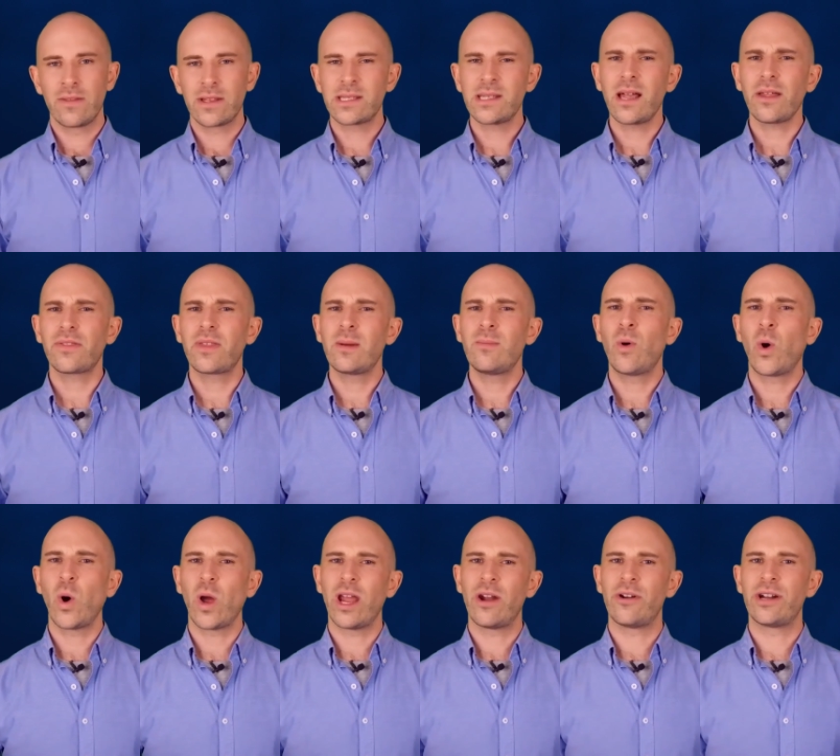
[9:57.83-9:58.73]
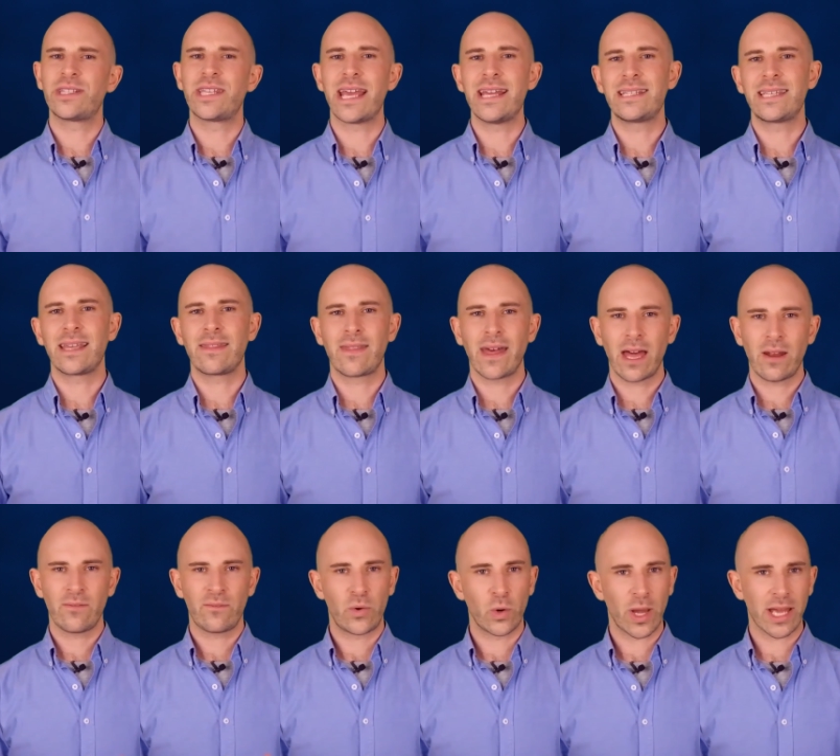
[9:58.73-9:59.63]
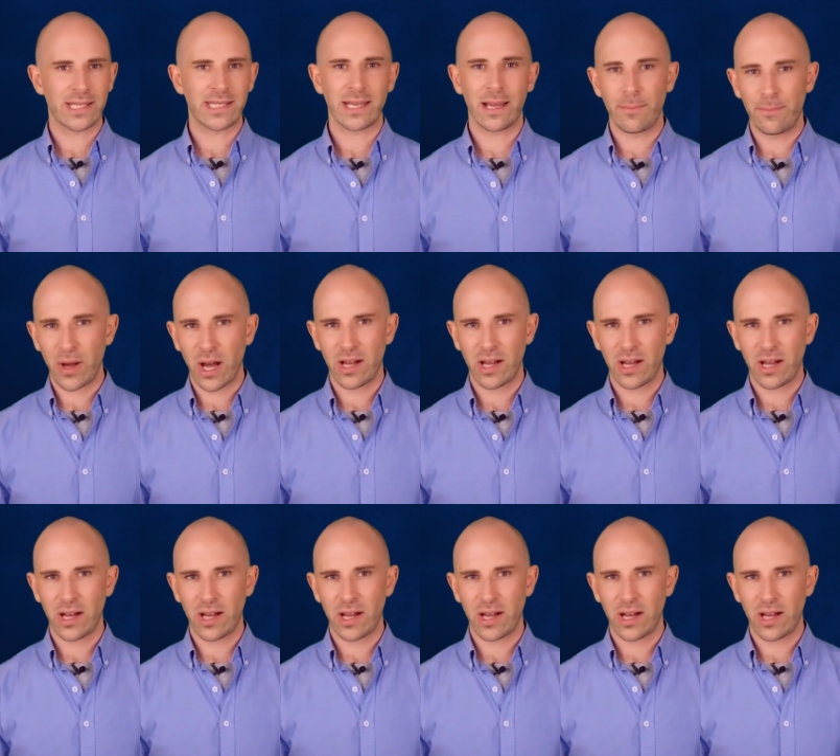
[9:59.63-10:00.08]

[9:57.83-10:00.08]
There's nothing more irritating than forgetting a